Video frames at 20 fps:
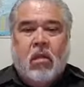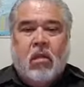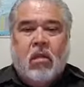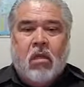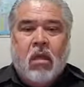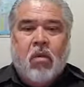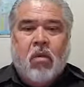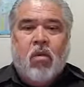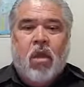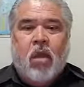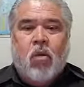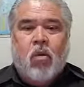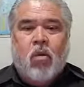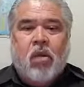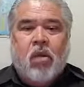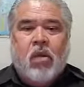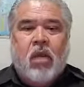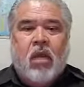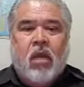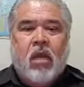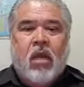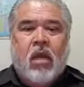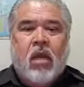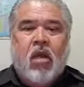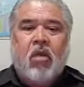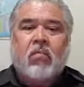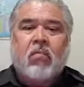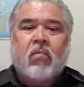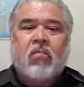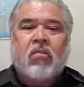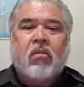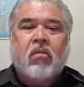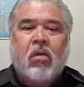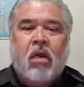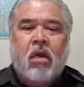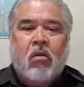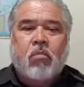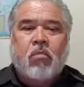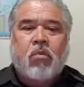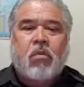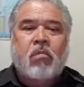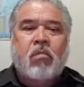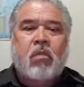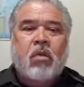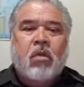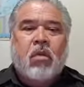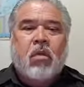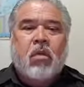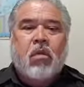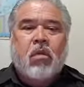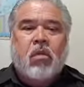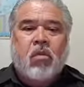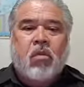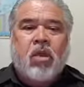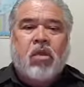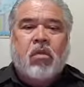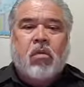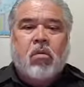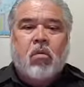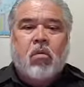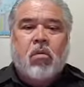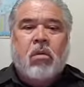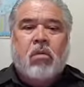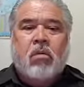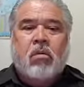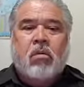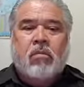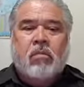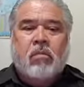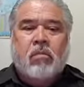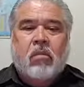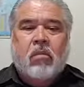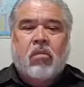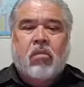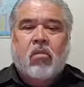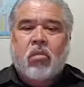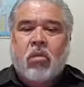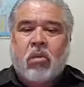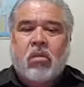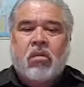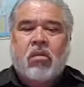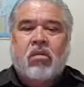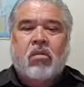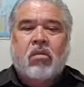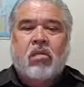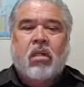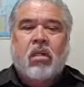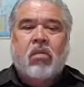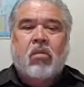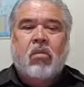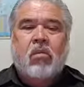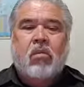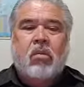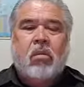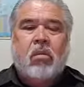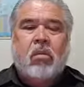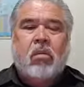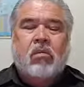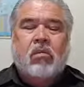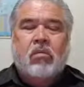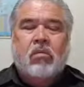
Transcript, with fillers: Get right with God and help Him to help you read the Word, to understand the Word.